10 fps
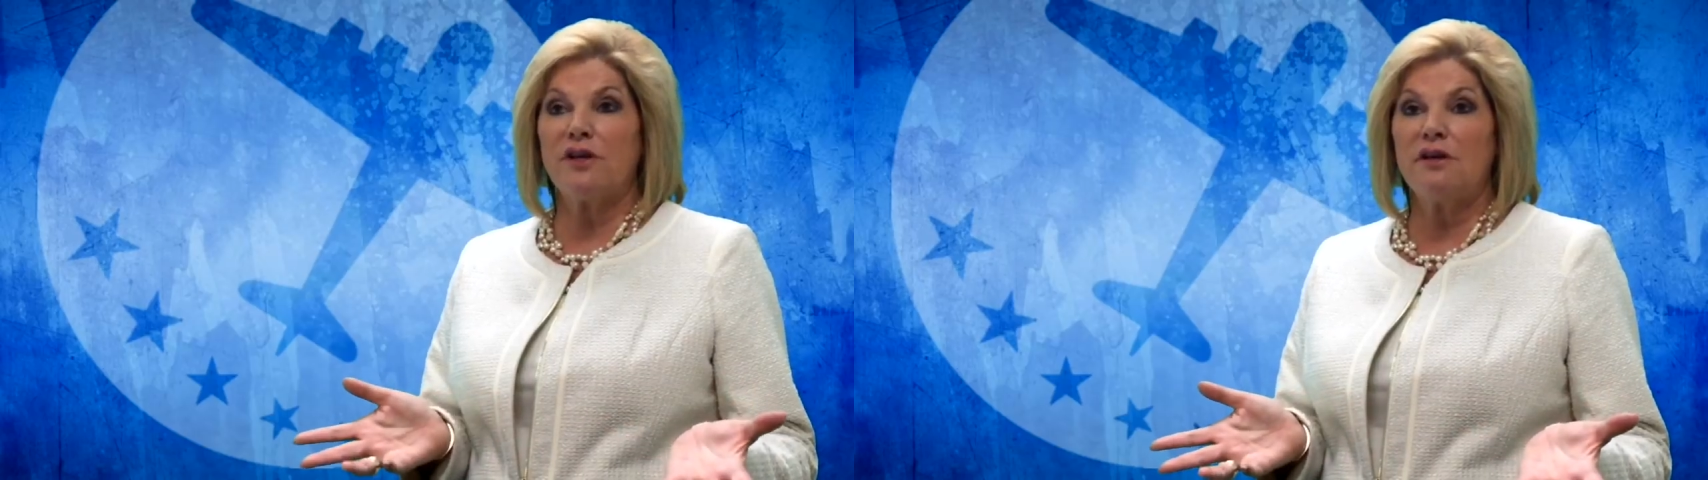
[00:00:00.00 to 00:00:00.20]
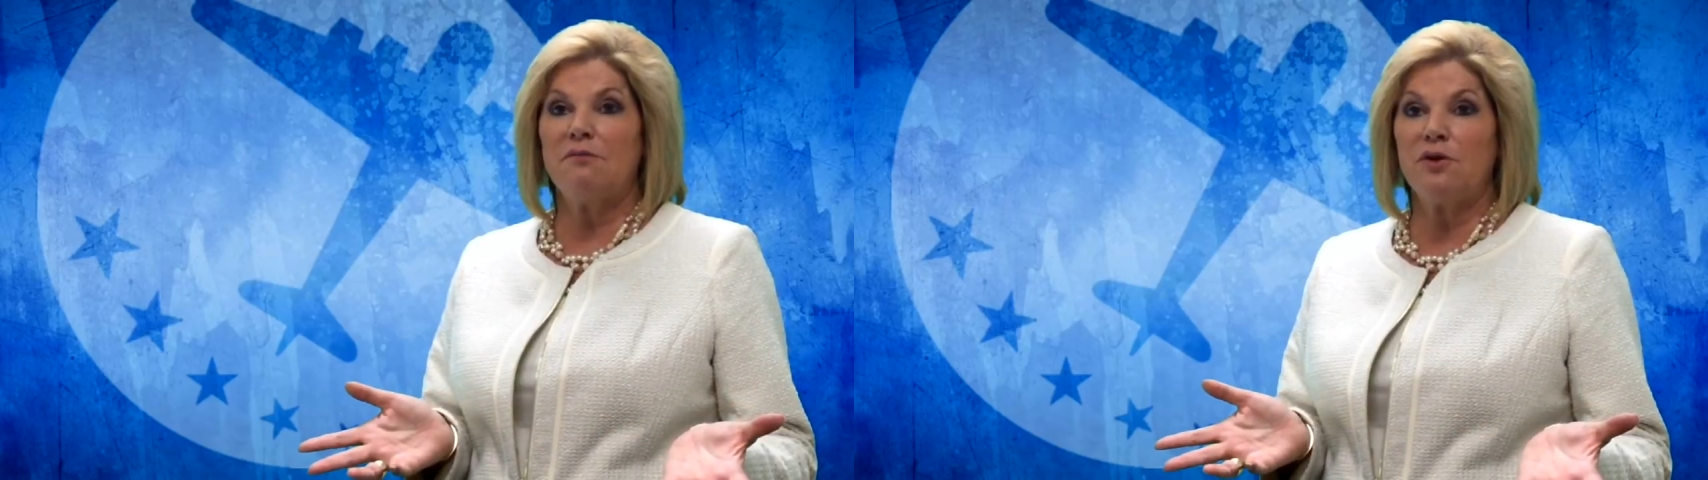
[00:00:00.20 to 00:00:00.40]

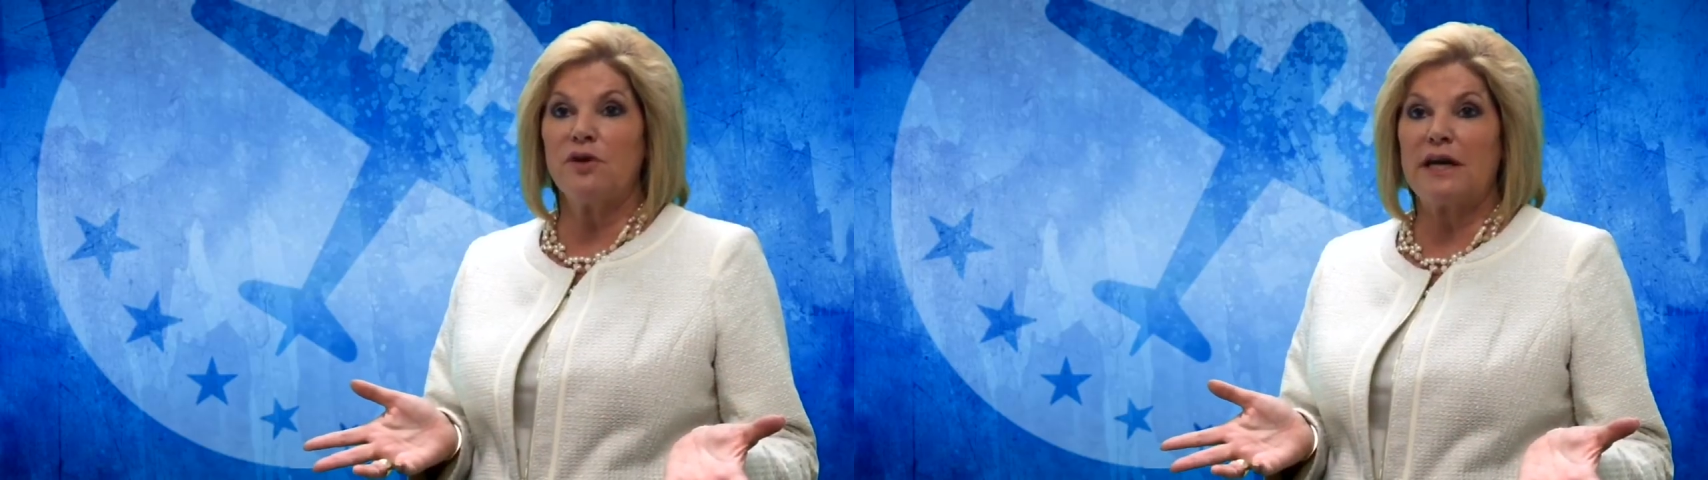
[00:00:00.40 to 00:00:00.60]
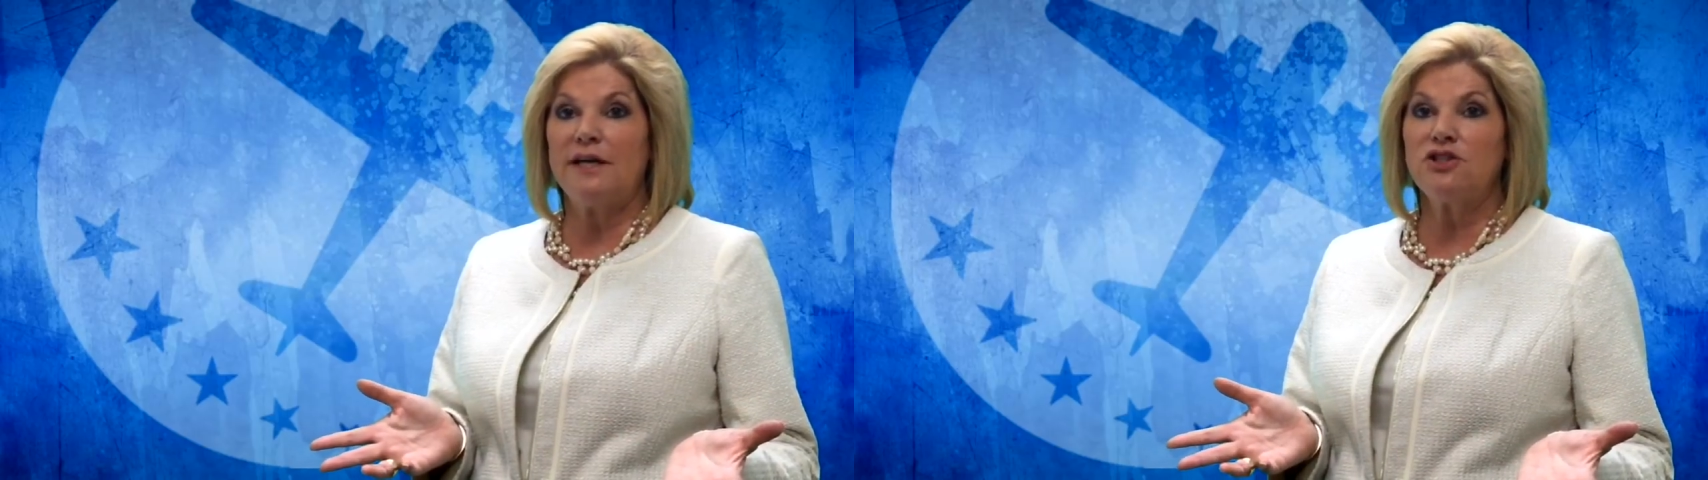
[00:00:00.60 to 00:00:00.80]

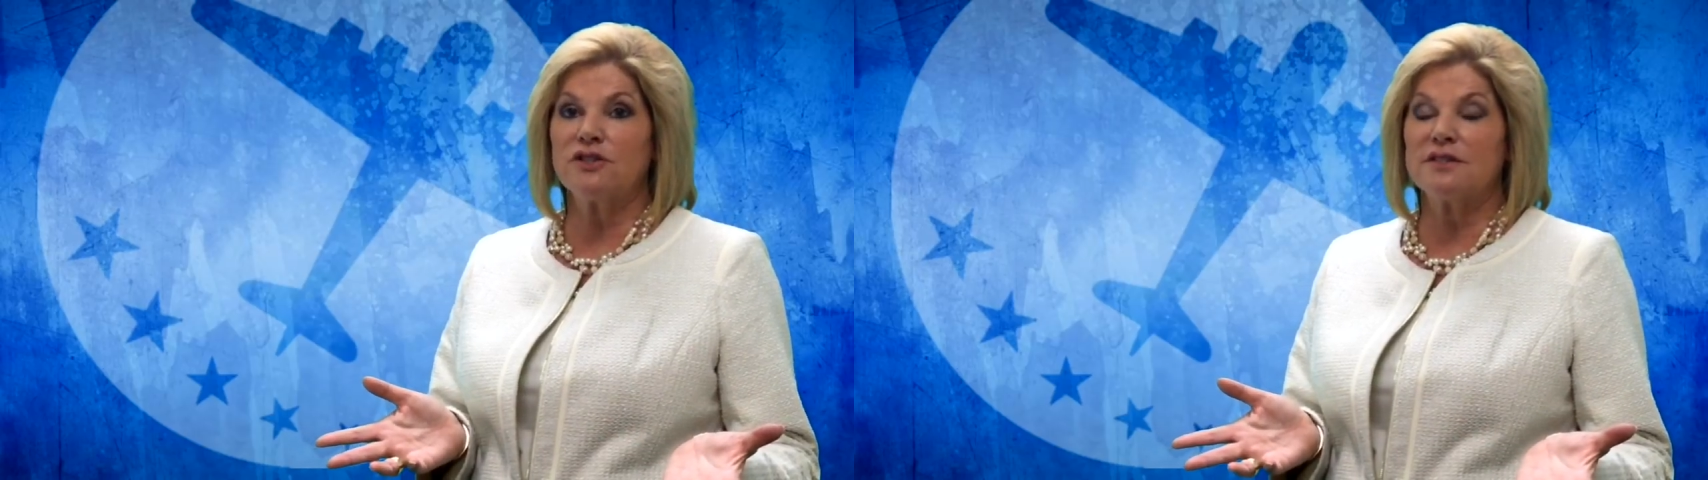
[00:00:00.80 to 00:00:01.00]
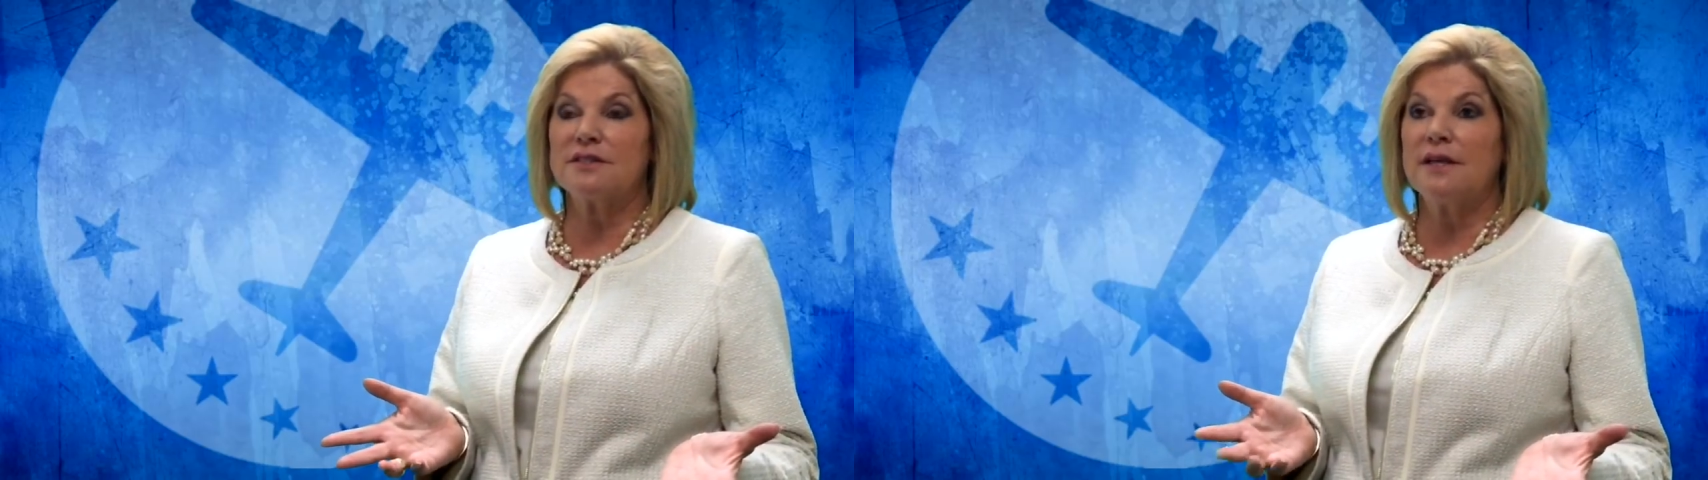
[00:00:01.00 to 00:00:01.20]

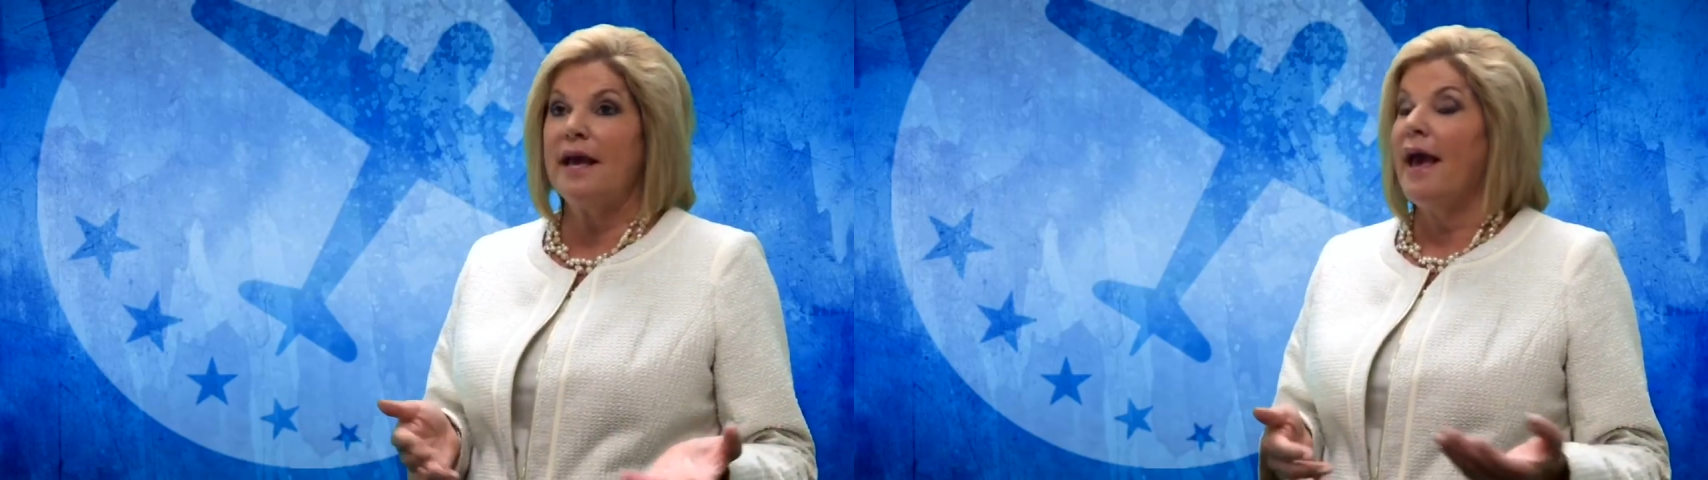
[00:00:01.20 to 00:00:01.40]
e-communications,